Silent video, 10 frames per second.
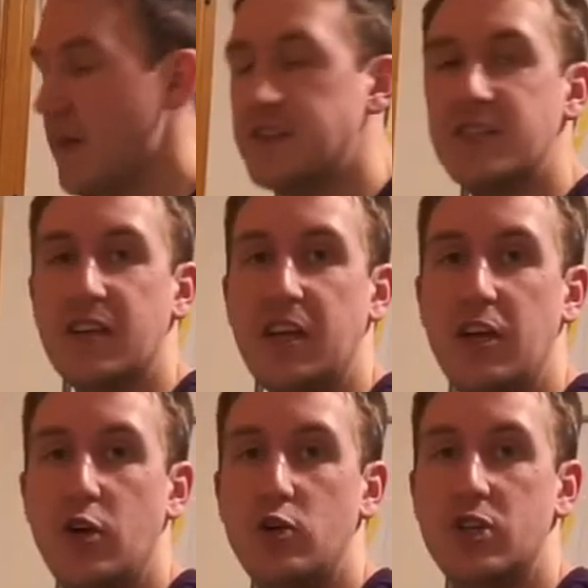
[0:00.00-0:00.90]
This is a
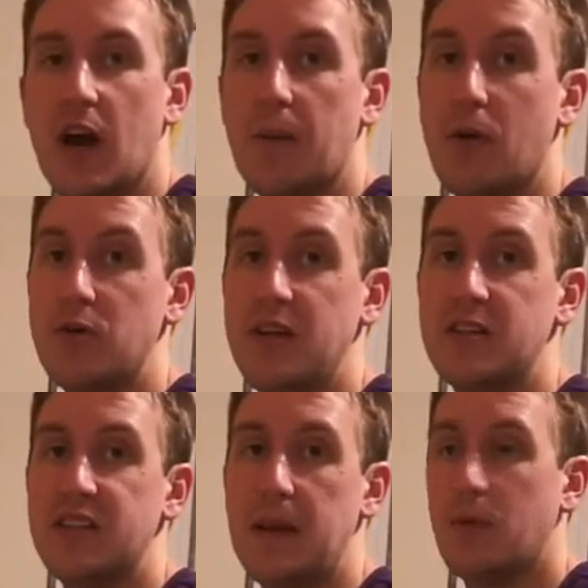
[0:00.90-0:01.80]
huge protein
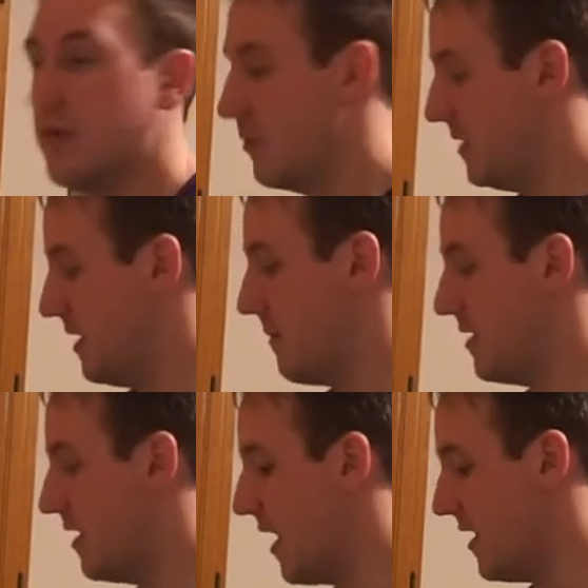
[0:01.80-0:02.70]
staple for me in
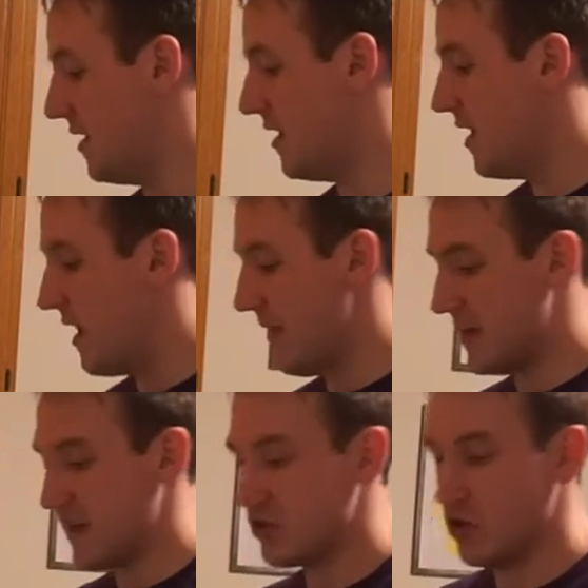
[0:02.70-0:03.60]
my diet. And
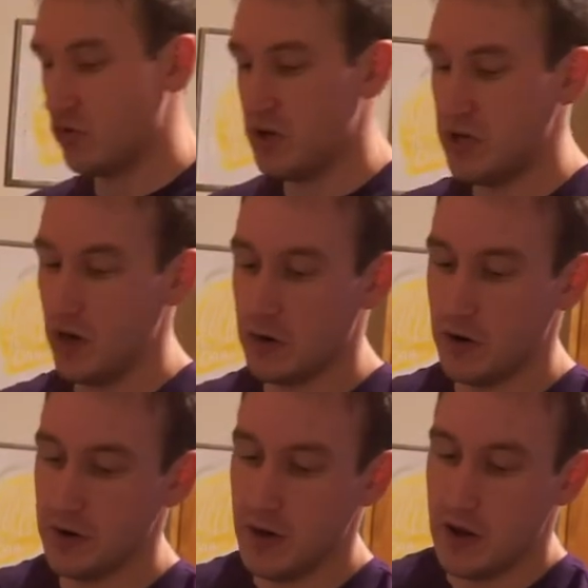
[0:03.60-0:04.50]
that's actually Greek
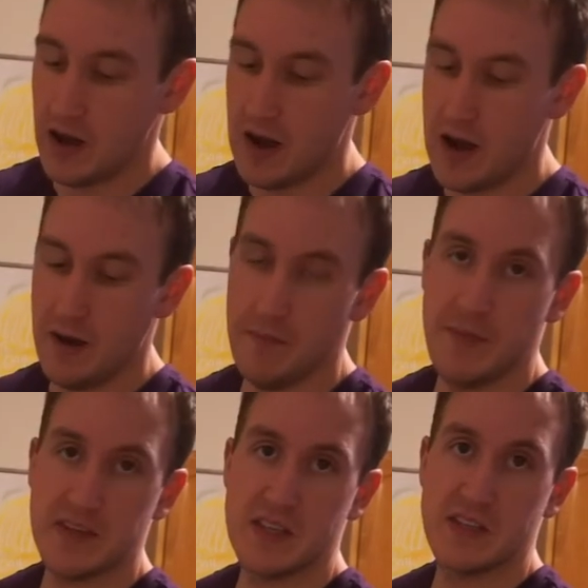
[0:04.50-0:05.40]
yogurt.
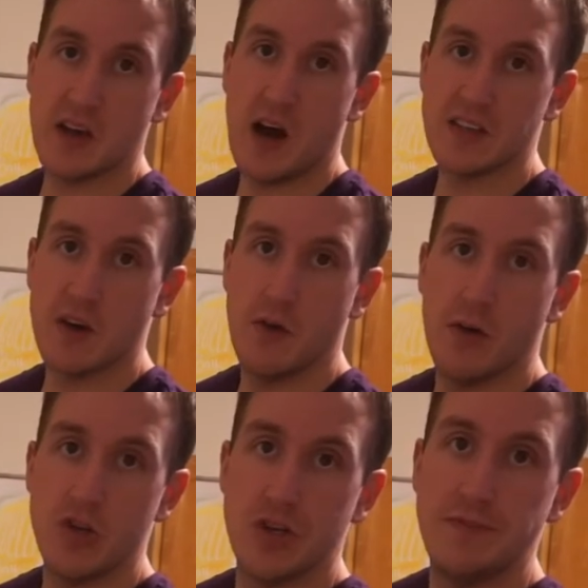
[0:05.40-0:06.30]
This is the Costco
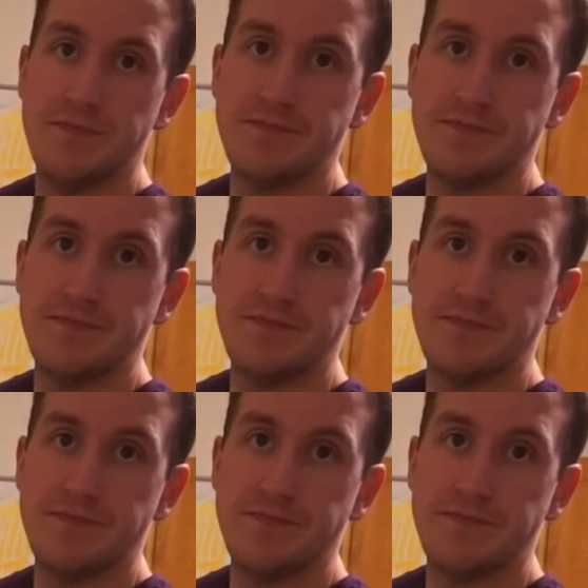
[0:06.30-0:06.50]
version